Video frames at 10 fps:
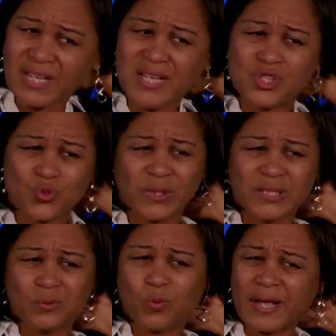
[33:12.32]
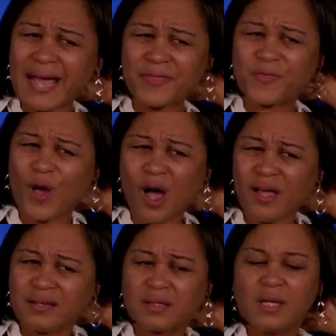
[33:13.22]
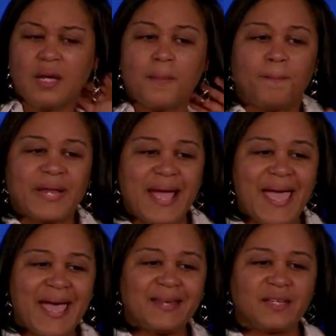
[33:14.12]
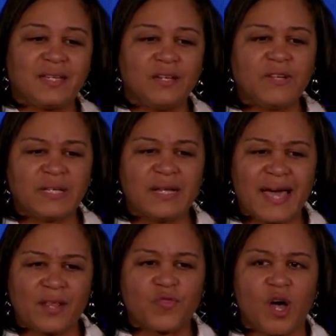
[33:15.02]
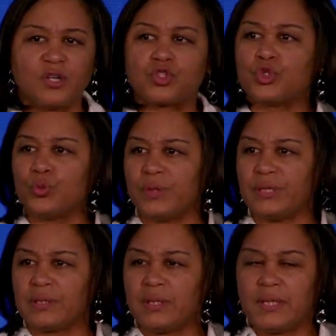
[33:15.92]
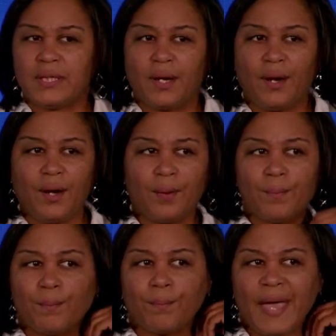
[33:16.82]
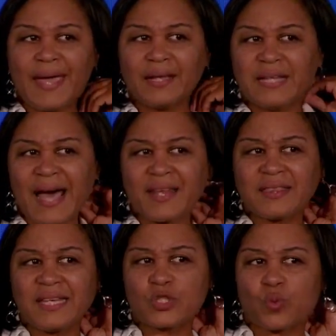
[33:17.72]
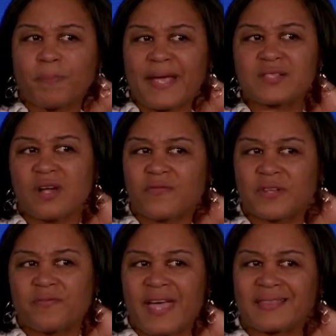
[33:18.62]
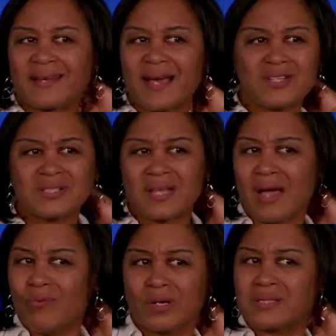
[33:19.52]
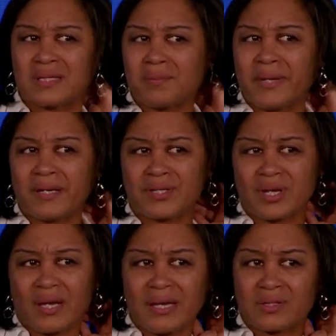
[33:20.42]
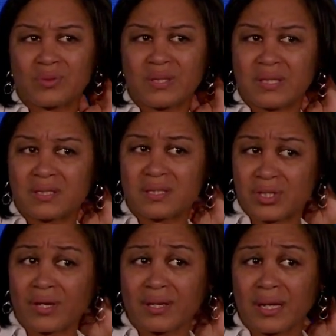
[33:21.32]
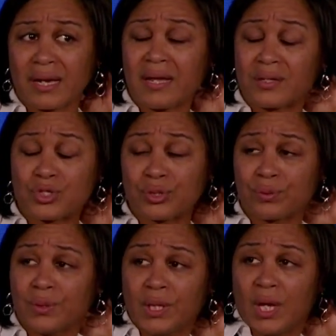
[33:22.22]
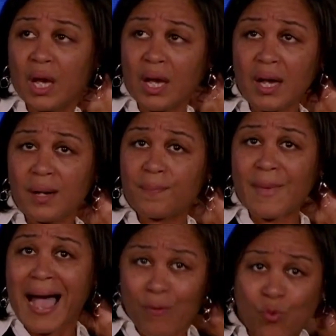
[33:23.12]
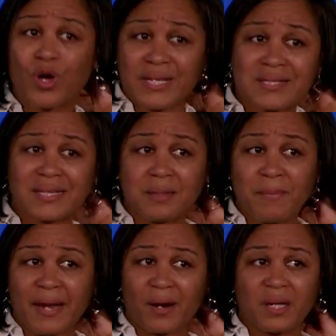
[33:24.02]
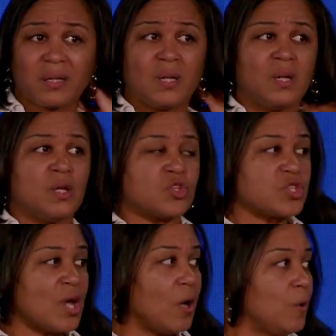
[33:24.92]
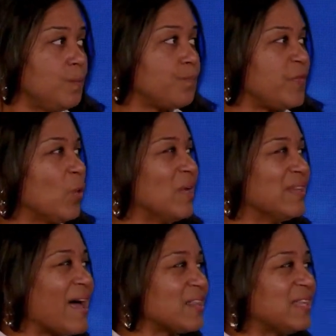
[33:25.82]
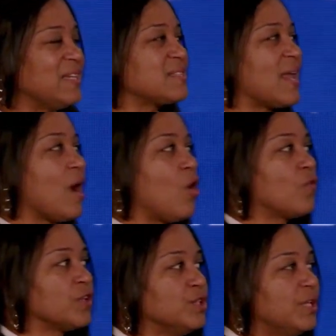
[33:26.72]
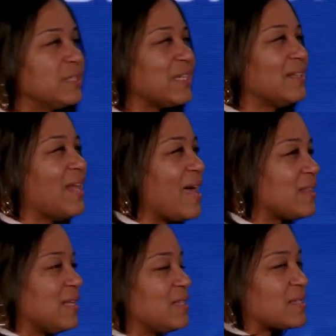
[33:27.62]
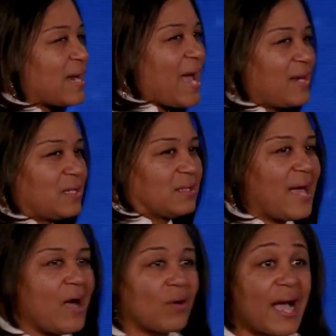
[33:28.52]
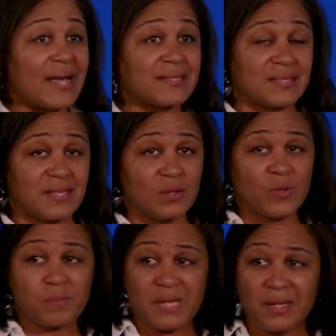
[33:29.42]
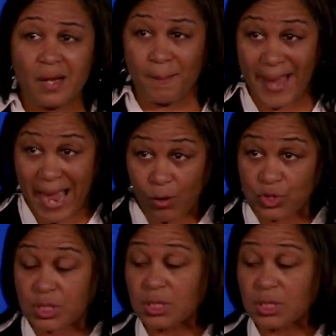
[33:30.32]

it's really what I thought, but I hadn't given a lot of thought to it. Um, and a lot of things were based off of the fact that I just I wanted to get married, y'all. I had two kids. Did y'all hear that? I had two. Um, I wanted to get married. So there were a lot of things that I overlooked, a lot of things that I didn't allow God to deal with me about.